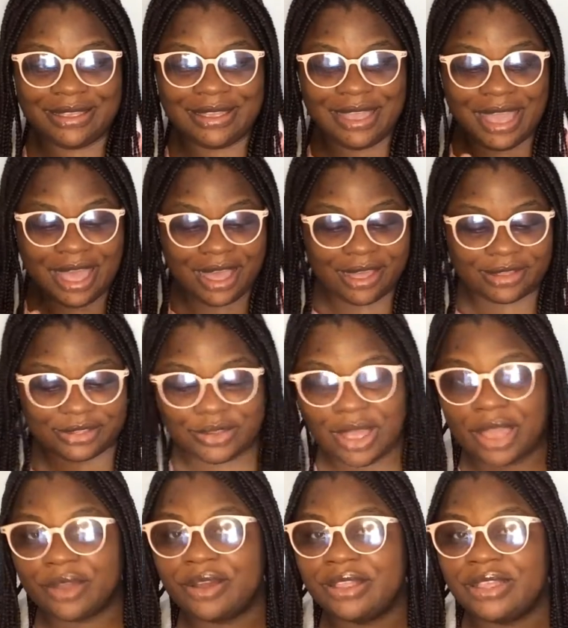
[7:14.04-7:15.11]
yeah so
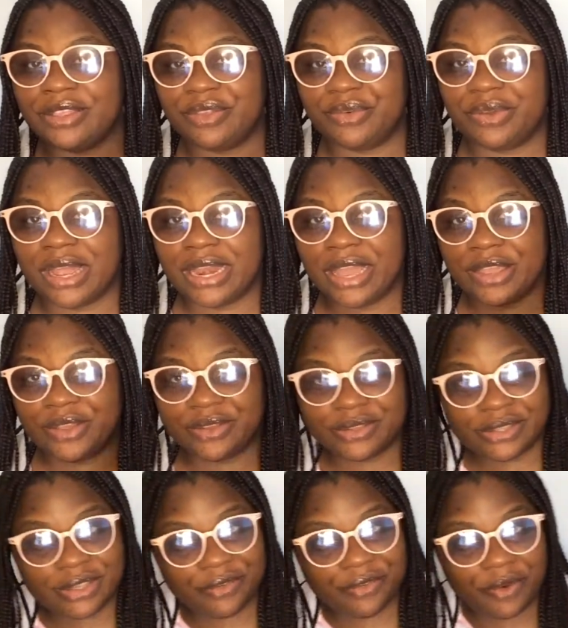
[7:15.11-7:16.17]
I got a three and I
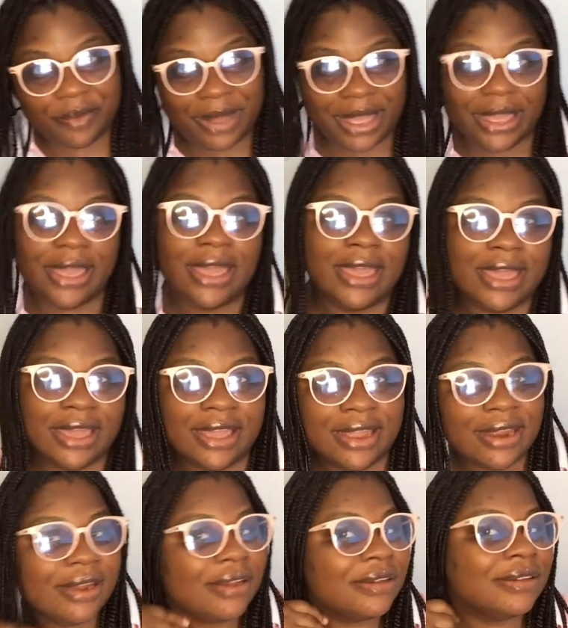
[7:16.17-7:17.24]
used it for my
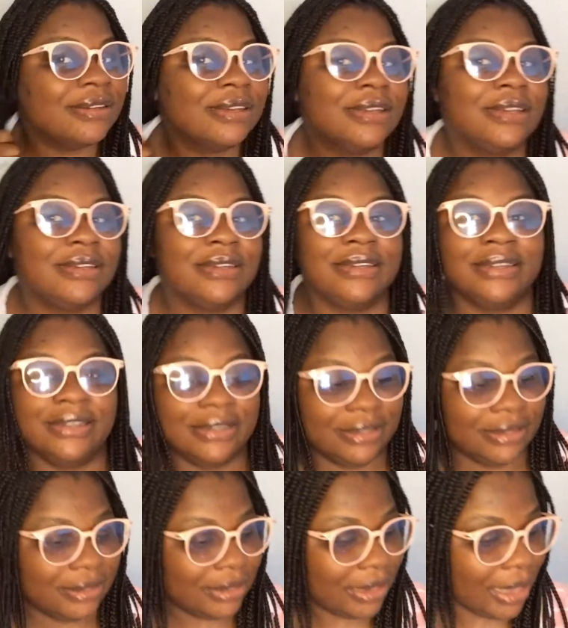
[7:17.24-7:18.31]
hair
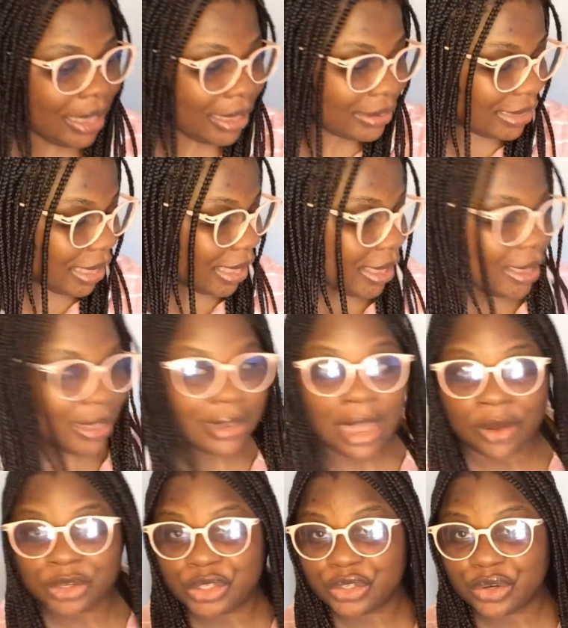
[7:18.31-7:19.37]
and then
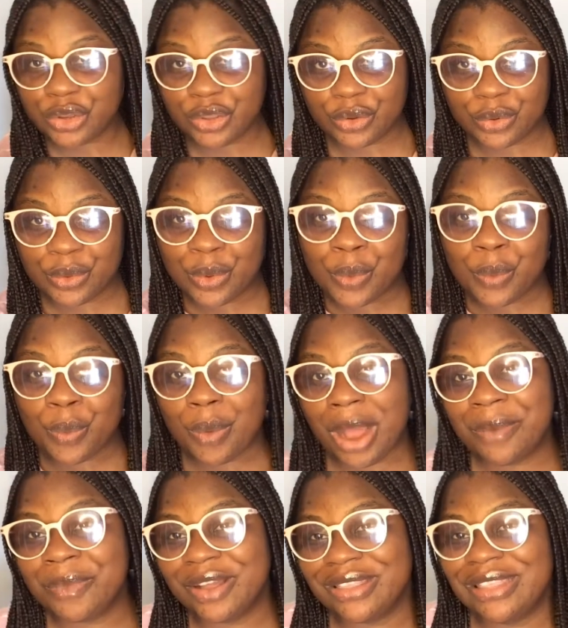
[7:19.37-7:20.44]
I'll show you
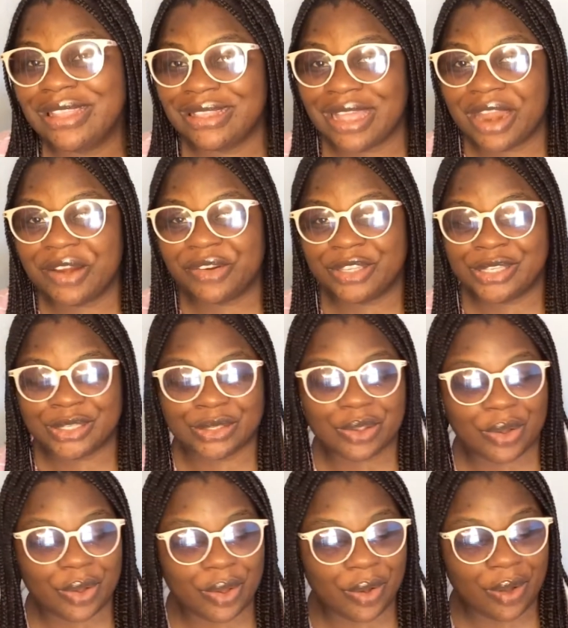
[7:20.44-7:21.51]
one more thing that I
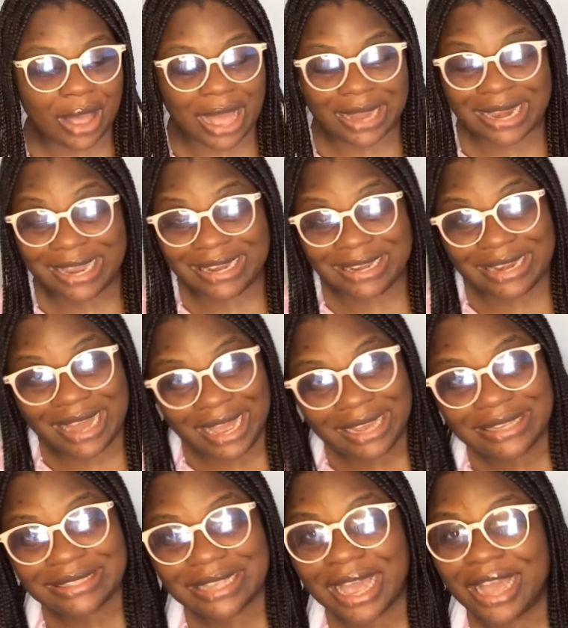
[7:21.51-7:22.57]
saw and I
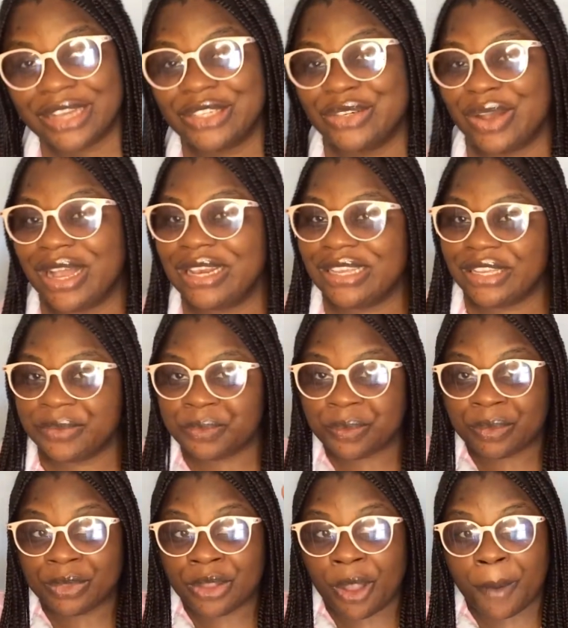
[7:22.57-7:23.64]
liked I actually
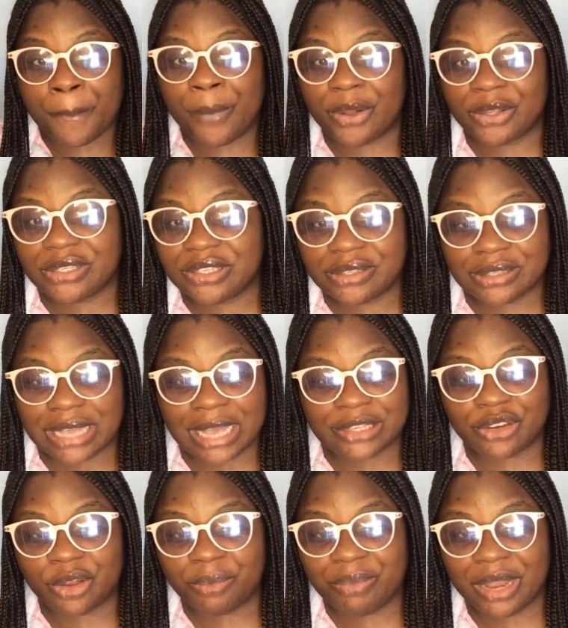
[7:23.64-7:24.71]
bought it I
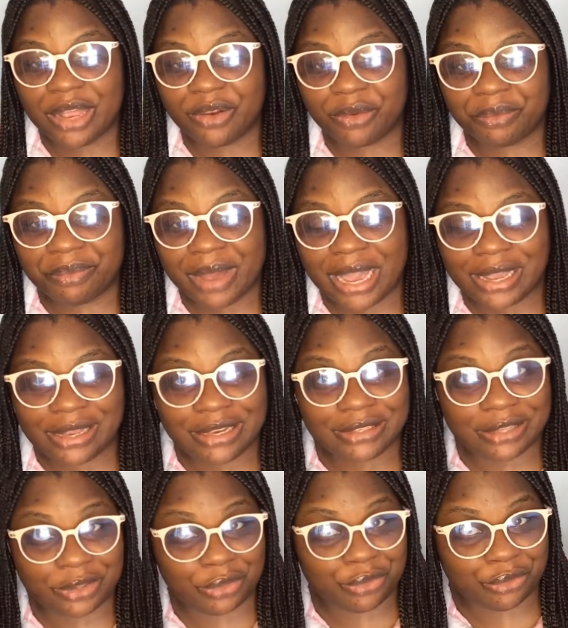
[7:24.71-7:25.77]
did not plan on buying
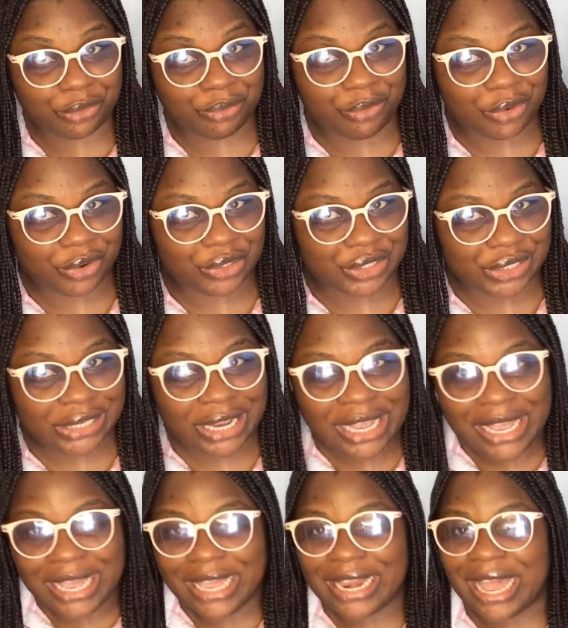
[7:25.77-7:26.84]
it's a toothbrush
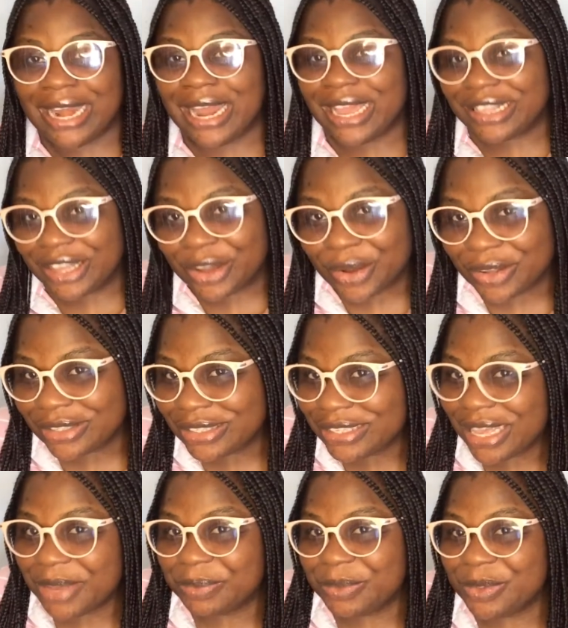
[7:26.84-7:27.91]
and I like the
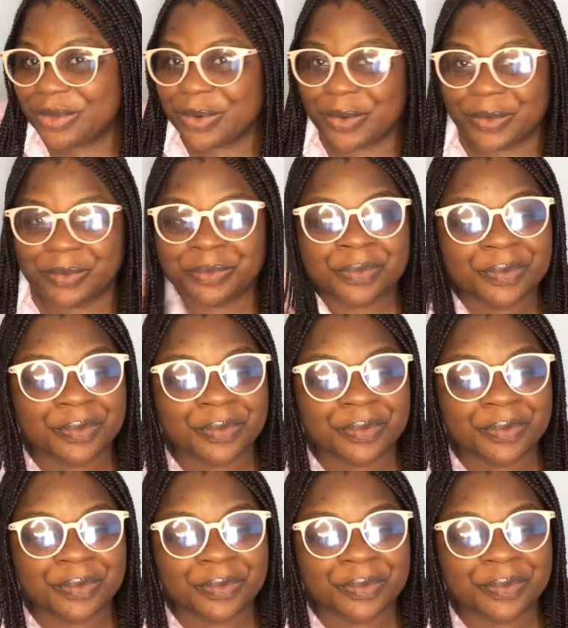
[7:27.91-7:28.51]
concept you know